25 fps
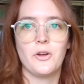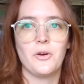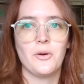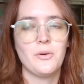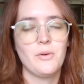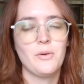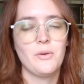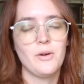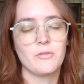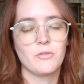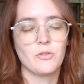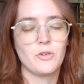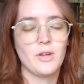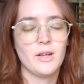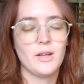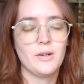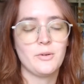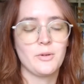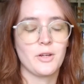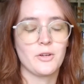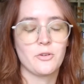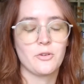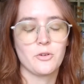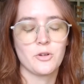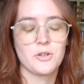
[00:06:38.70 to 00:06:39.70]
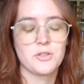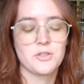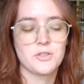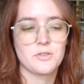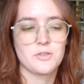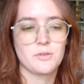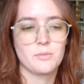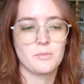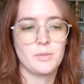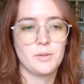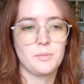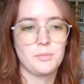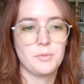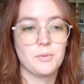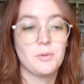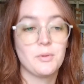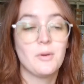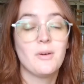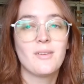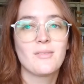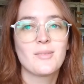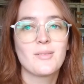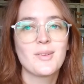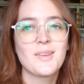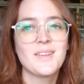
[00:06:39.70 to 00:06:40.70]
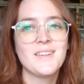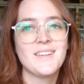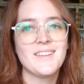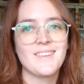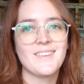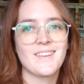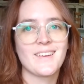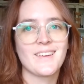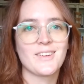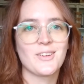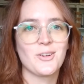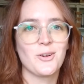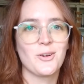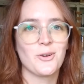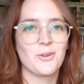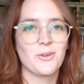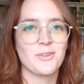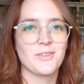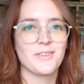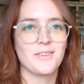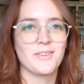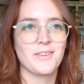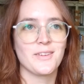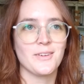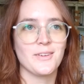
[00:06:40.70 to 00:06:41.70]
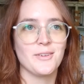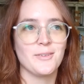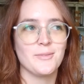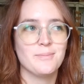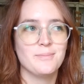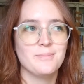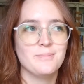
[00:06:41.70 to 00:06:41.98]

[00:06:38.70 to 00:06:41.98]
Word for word: I don't have. I don't get crushes on people. I really did like Cardin though.